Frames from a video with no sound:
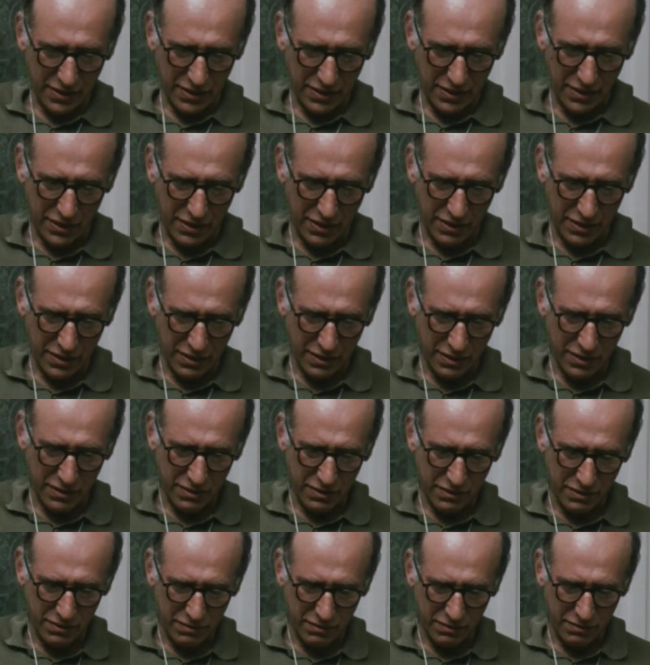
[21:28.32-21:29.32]
uh,
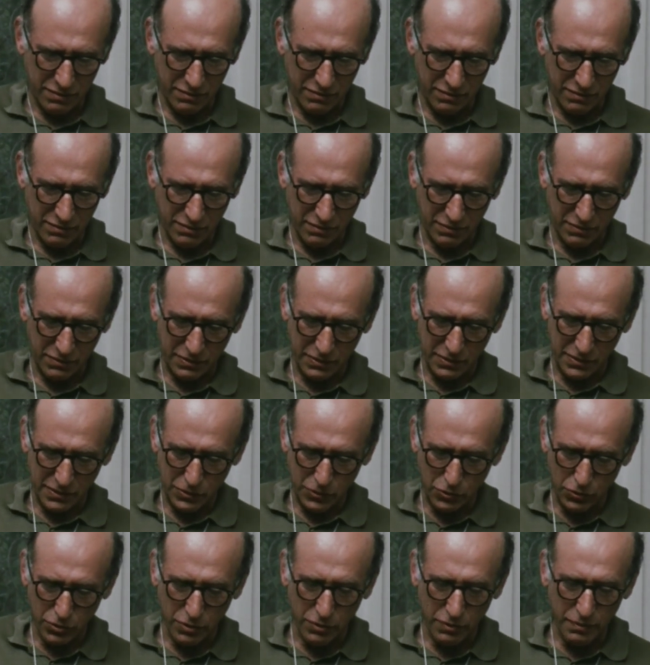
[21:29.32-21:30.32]

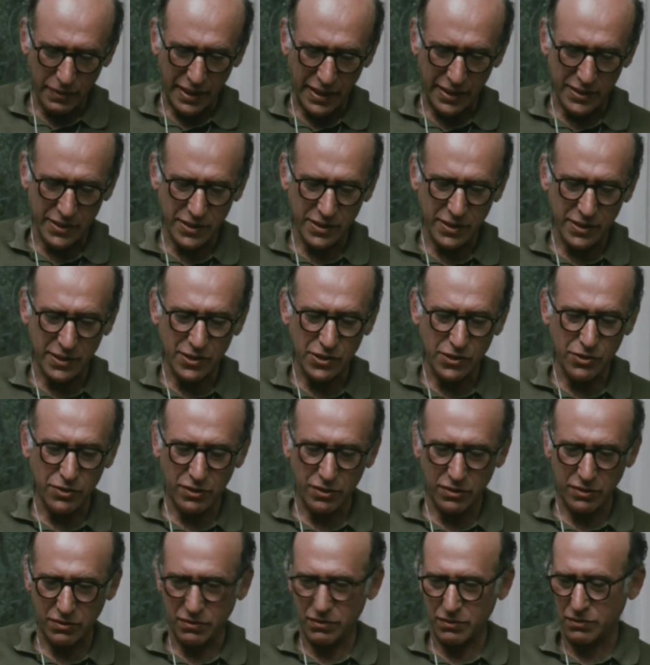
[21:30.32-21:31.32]
through a mask, it's
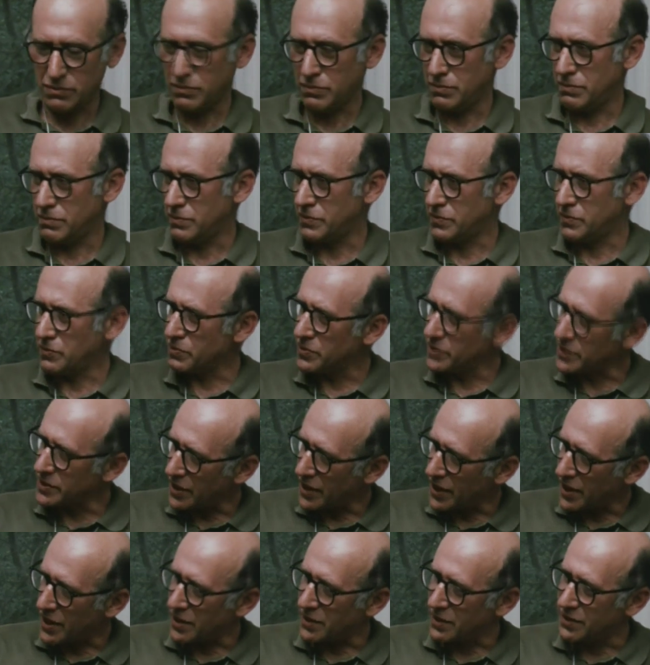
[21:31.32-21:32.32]
not with the
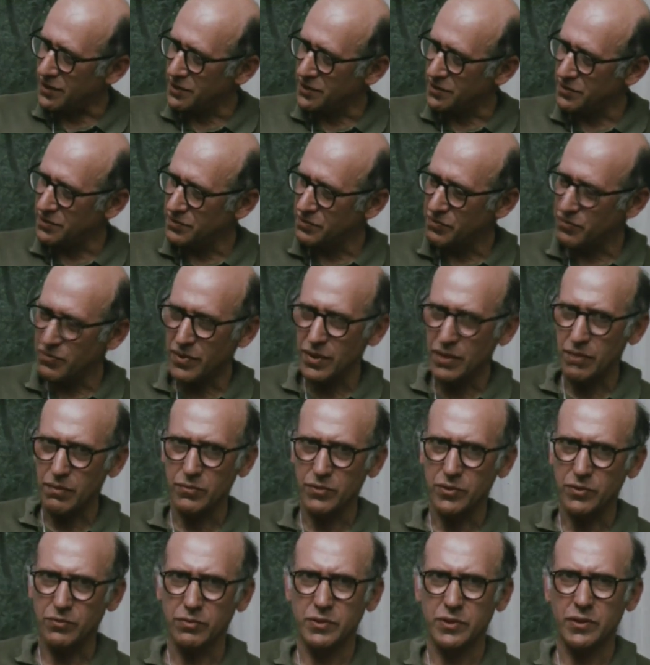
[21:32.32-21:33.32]
eye,
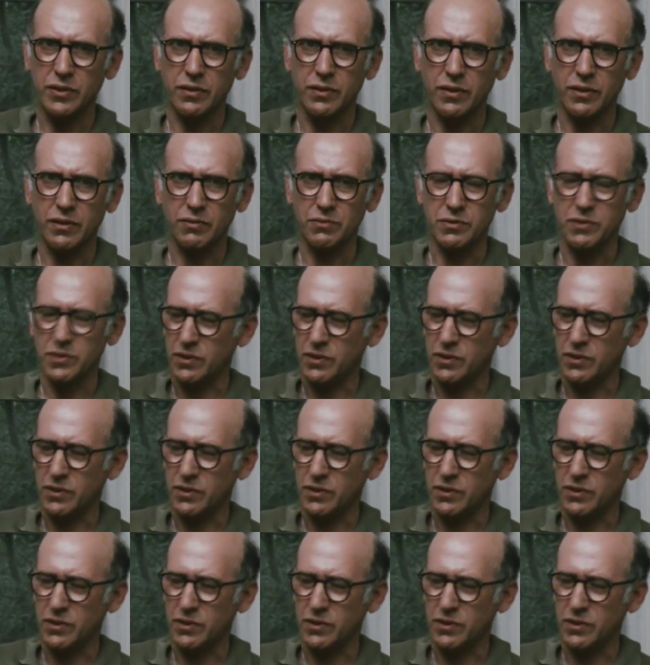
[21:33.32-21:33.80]
but with the nose.